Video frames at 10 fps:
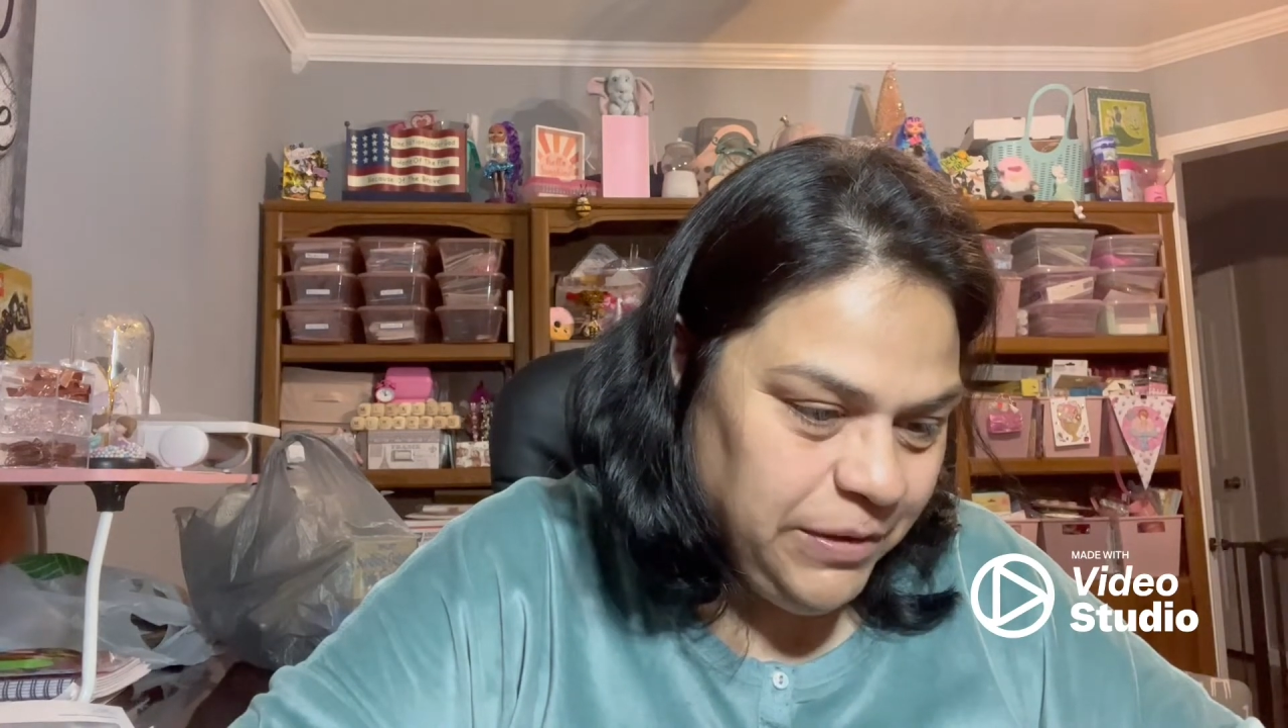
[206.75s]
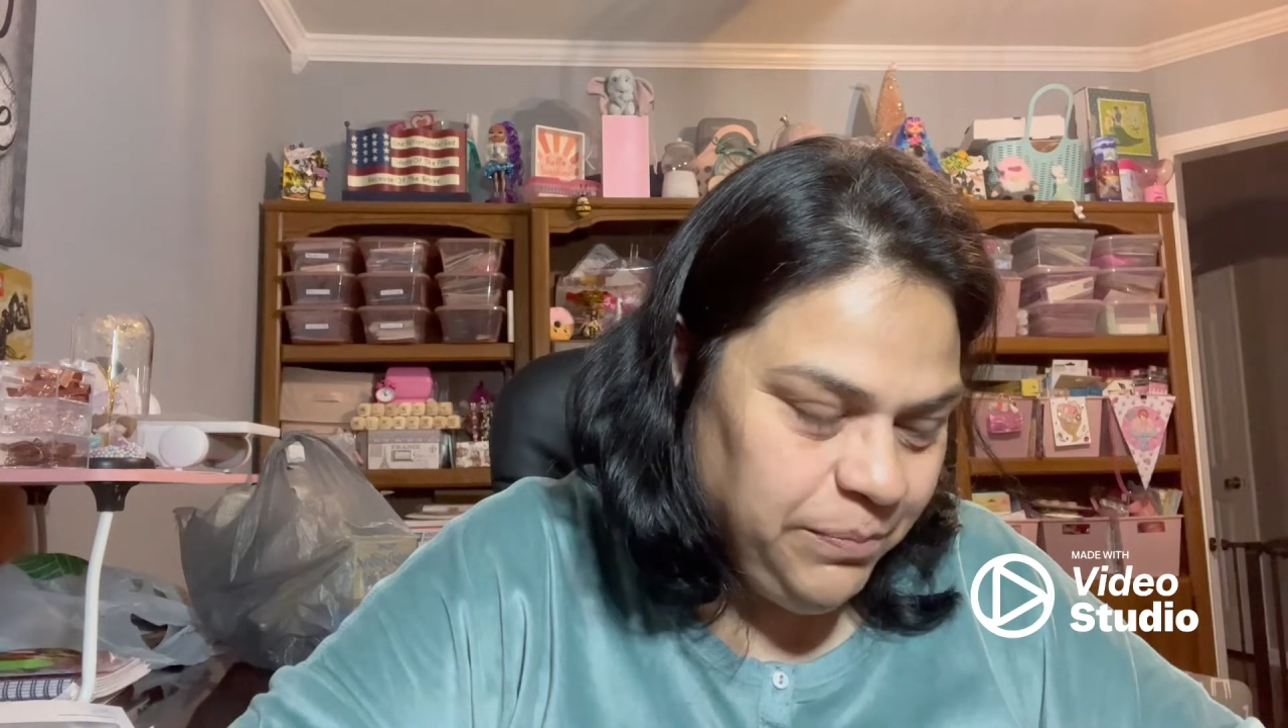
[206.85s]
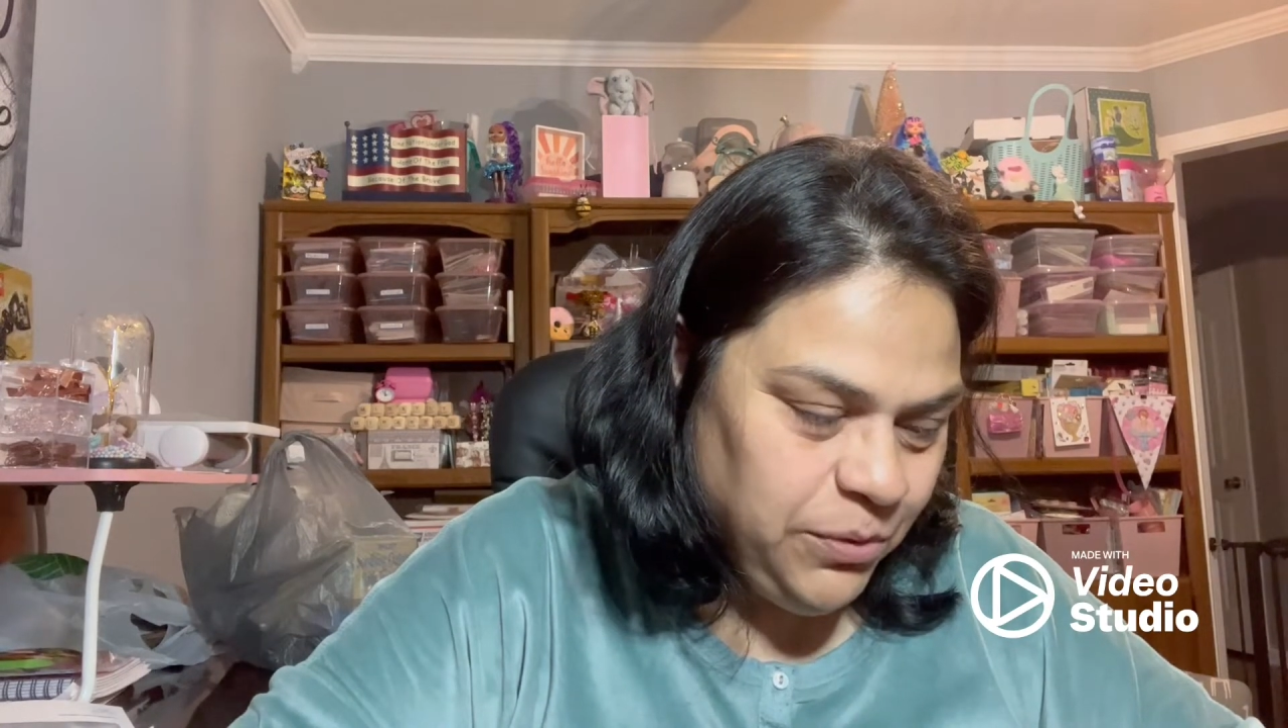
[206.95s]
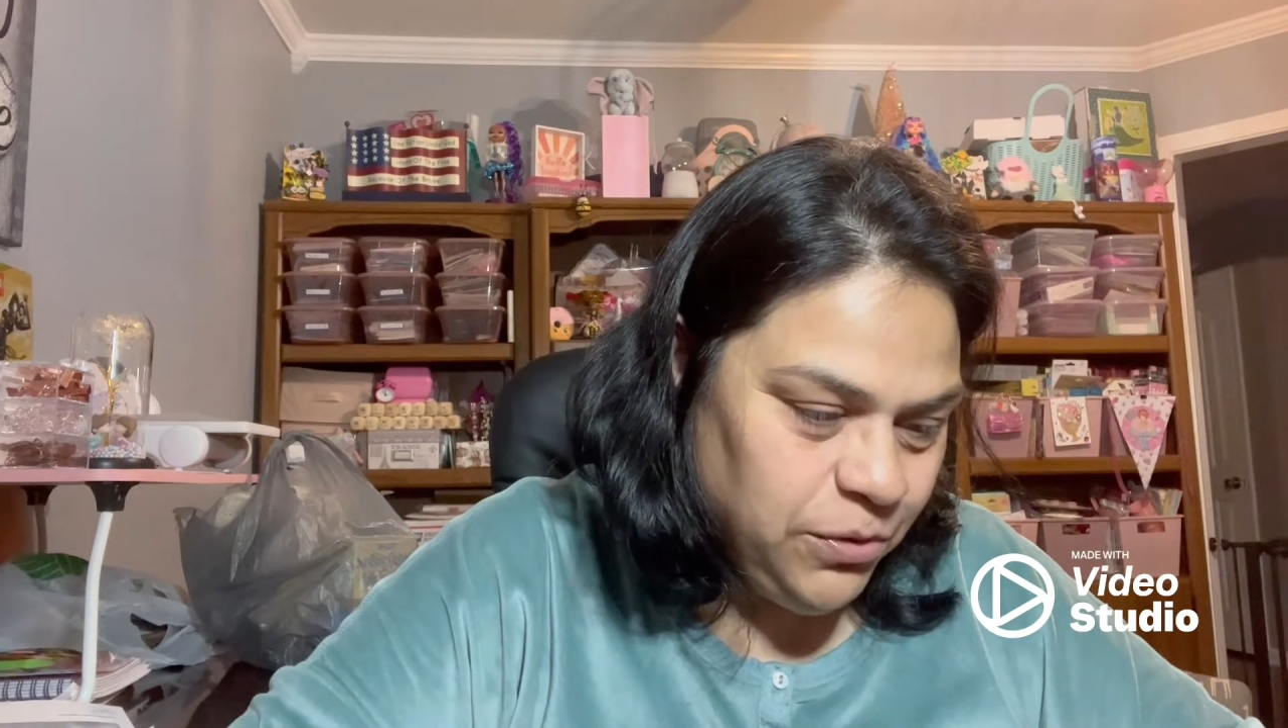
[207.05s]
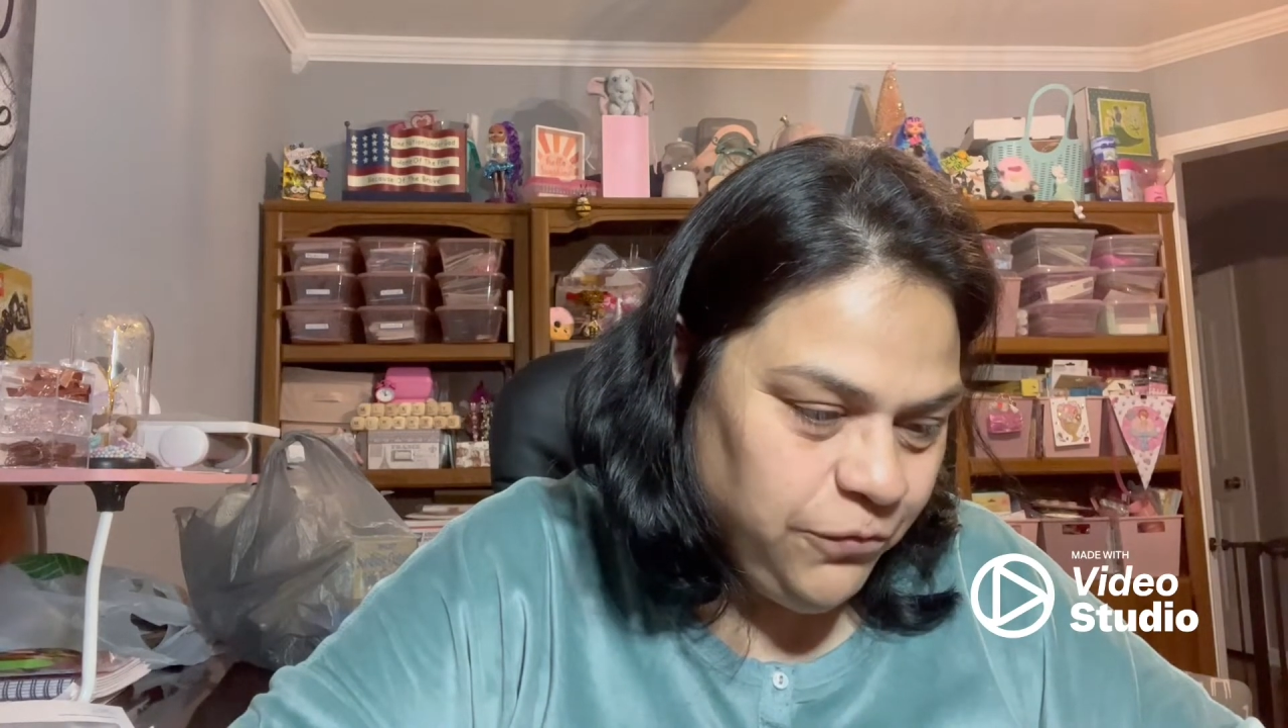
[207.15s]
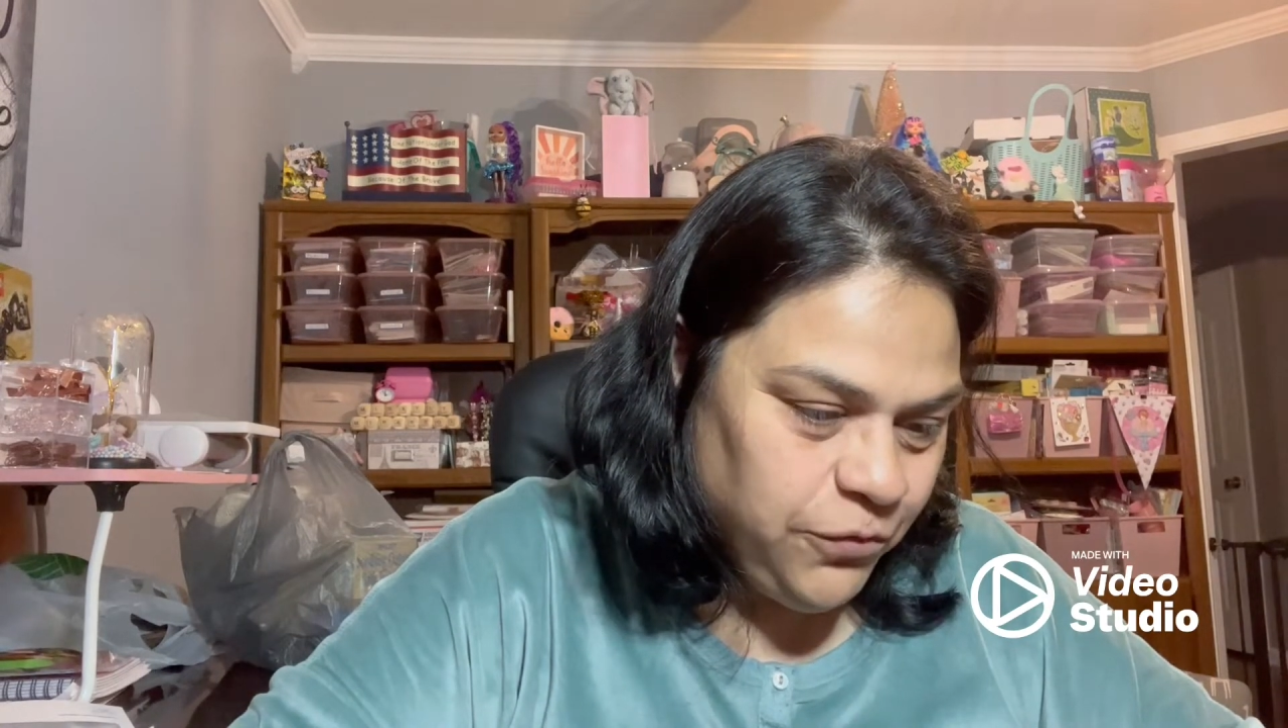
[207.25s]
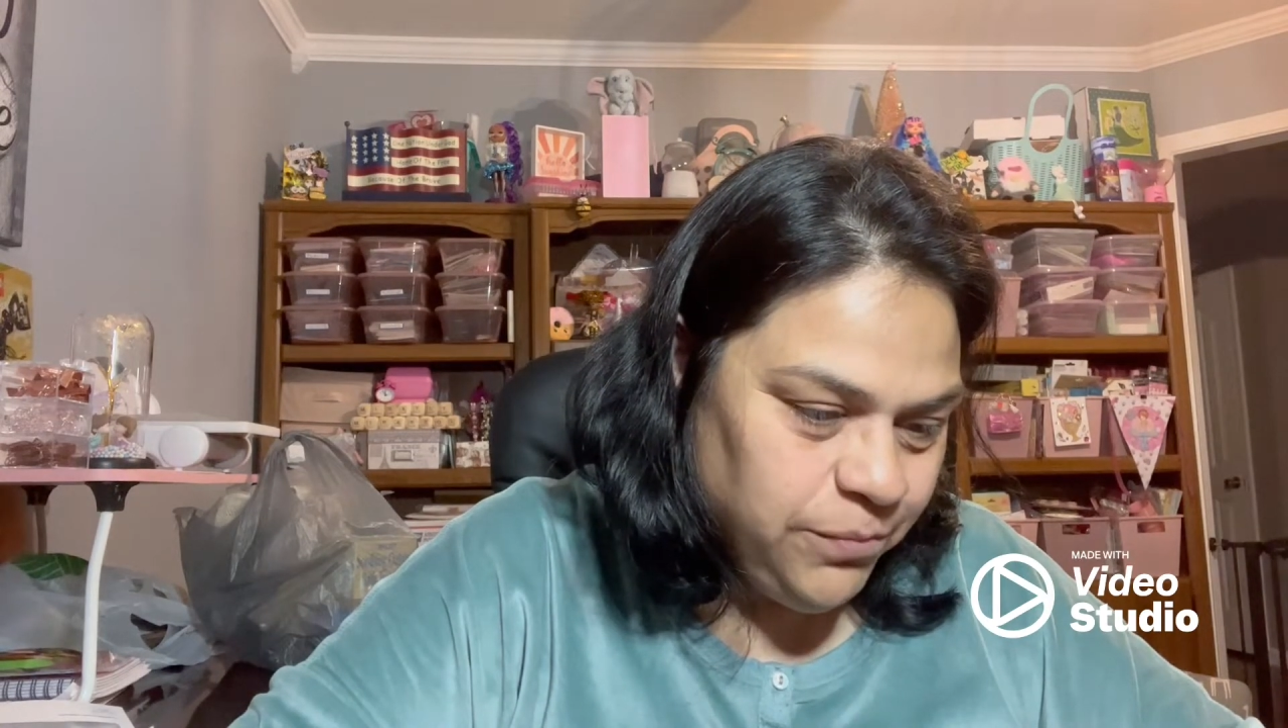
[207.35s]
beautiful